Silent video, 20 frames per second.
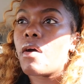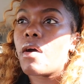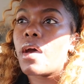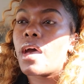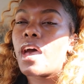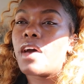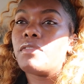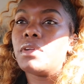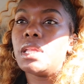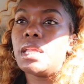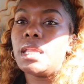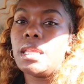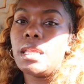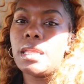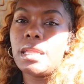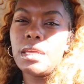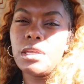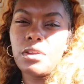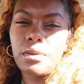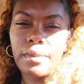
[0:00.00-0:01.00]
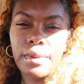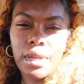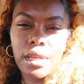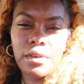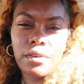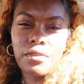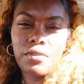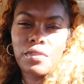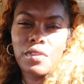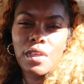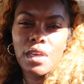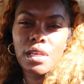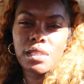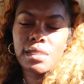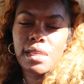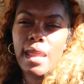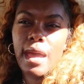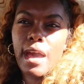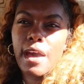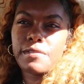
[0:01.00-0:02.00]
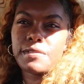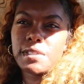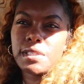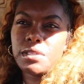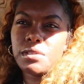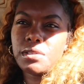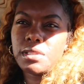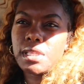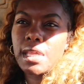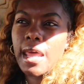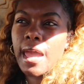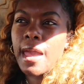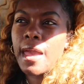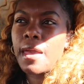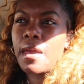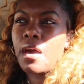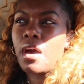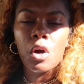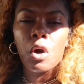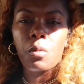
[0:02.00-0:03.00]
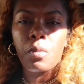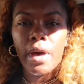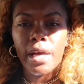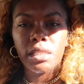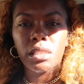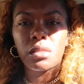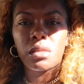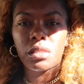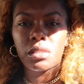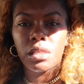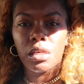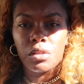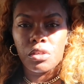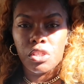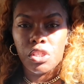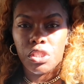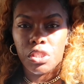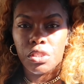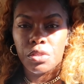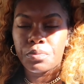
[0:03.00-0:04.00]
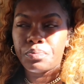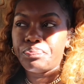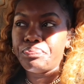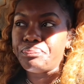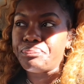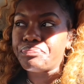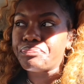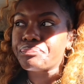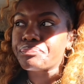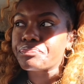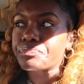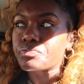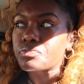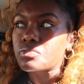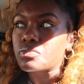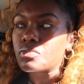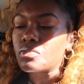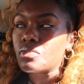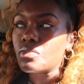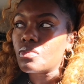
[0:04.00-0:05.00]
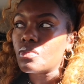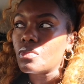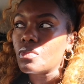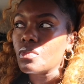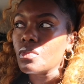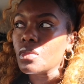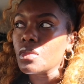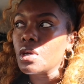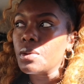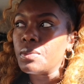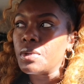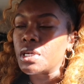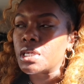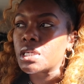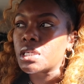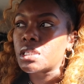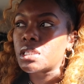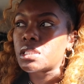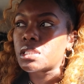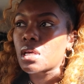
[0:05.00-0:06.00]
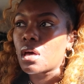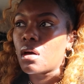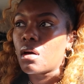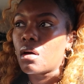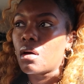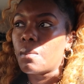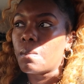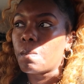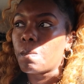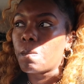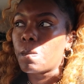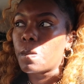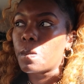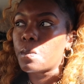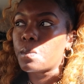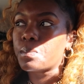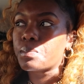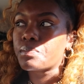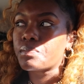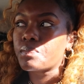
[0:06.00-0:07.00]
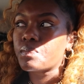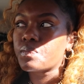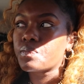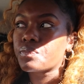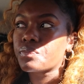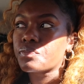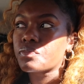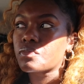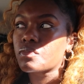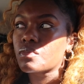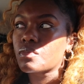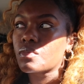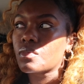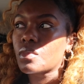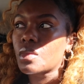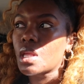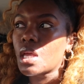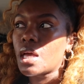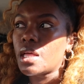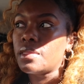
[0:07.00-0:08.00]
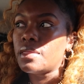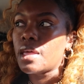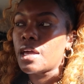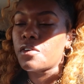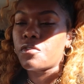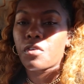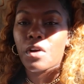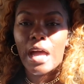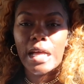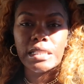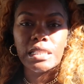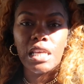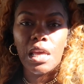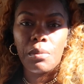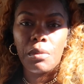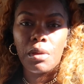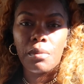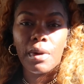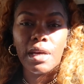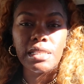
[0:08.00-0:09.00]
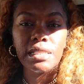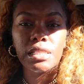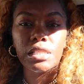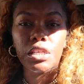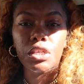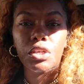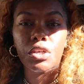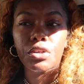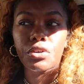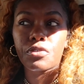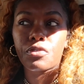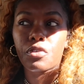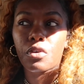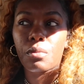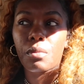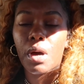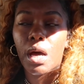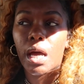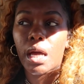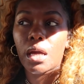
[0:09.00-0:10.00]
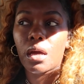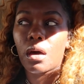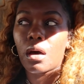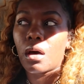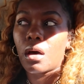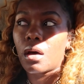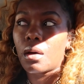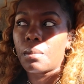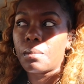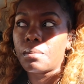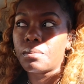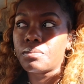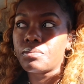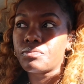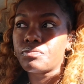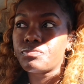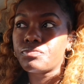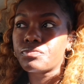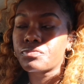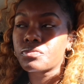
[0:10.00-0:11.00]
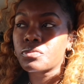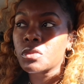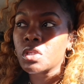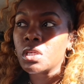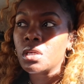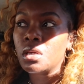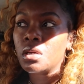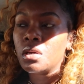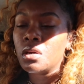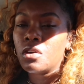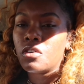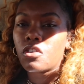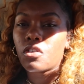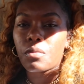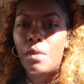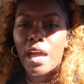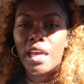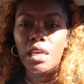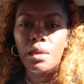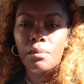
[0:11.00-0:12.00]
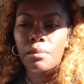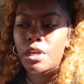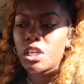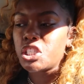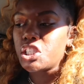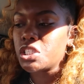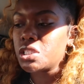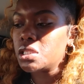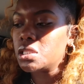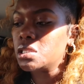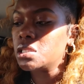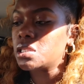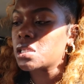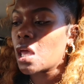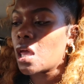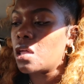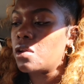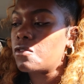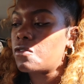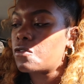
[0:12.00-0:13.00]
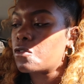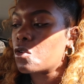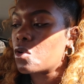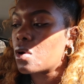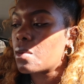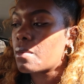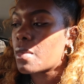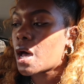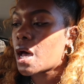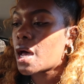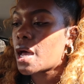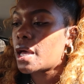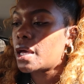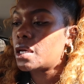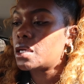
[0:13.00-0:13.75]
I have a little bit of things that I have to do today. Go back to the dealership because um, they forgot to give me my sticker for my um for my emissions and for my